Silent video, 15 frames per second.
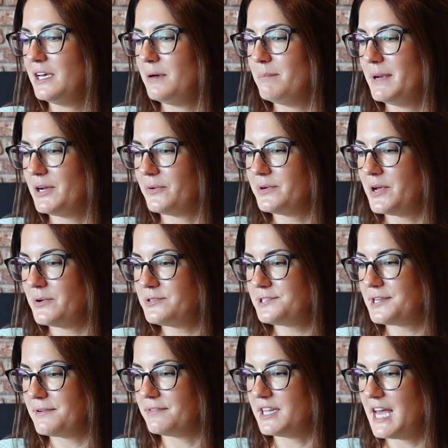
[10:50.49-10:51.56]
middle notes
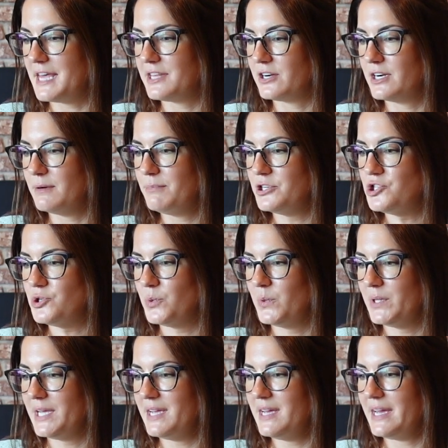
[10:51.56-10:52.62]
of leather,
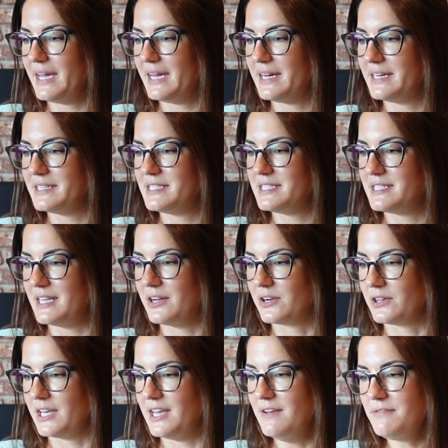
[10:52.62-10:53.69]
patchouli, and
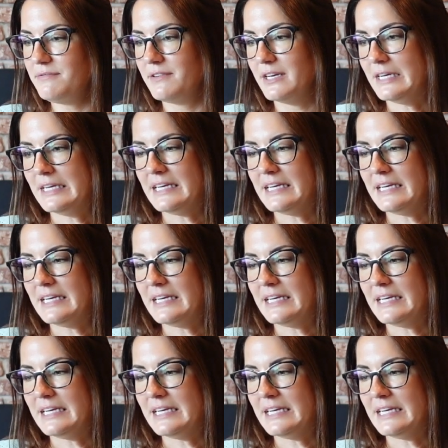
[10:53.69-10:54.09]
cedar leaf,